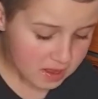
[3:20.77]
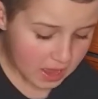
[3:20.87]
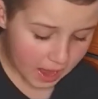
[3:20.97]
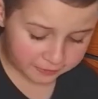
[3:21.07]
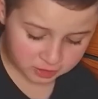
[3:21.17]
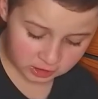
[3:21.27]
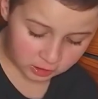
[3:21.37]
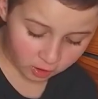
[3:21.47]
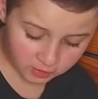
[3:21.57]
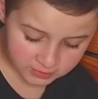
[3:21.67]
After a
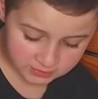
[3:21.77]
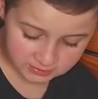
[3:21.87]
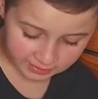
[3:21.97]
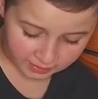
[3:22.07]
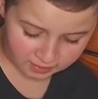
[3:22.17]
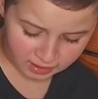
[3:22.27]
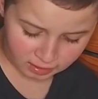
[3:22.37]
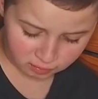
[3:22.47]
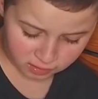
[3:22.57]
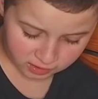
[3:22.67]
long stare, I
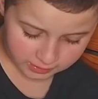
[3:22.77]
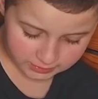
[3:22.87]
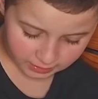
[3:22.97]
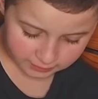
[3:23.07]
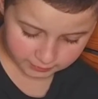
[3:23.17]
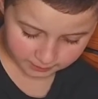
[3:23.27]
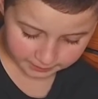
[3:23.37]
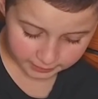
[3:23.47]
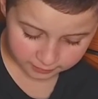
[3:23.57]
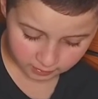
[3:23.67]
worked out they're
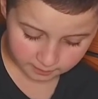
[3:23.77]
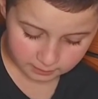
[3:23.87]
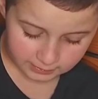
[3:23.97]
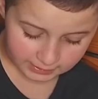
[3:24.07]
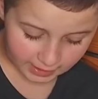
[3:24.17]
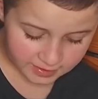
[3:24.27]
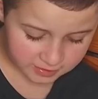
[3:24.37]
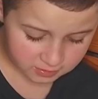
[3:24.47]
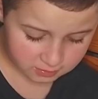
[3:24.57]
made from, yes,